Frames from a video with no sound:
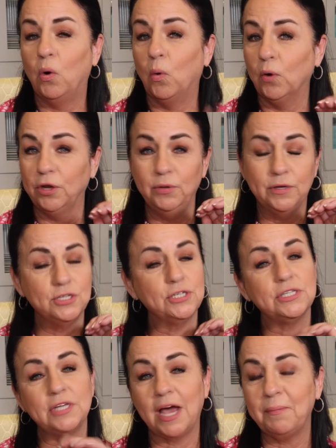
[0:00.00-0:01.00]
or you can
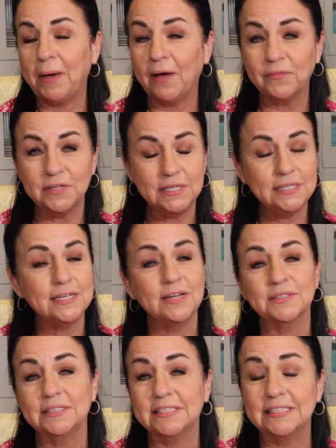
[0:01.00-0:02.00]
just type out the
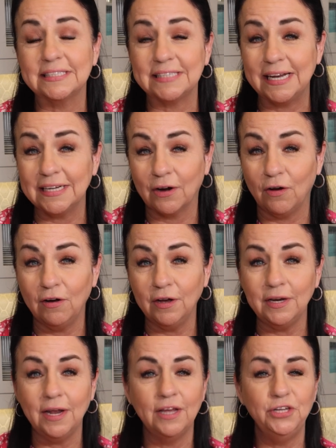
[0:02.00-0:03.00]
details and send it
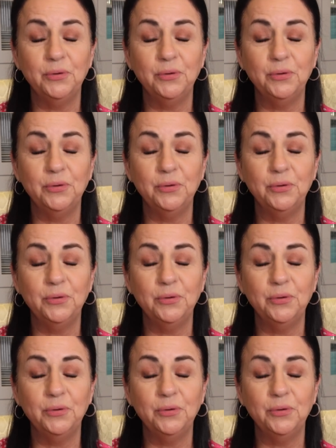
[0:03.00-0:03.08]
on.